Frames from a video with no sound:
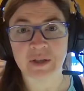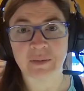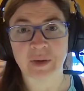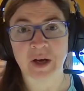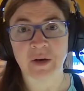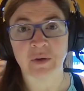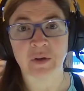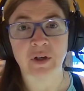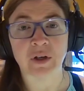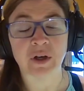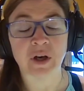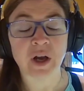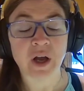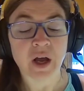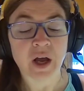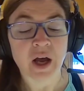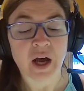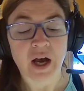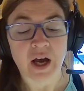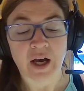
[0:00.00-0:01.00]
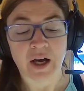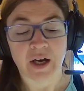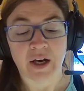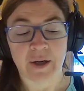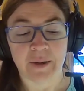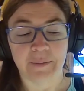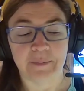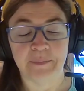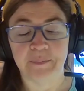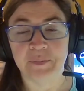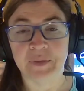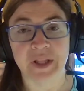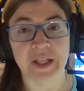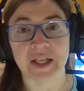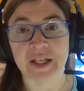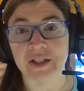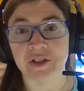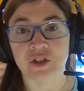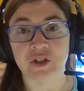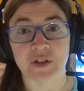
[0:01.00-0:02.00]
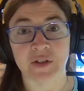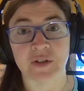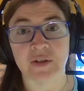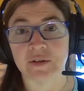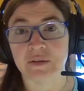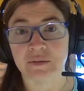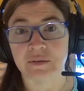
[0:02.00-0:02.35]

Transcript: powder. But just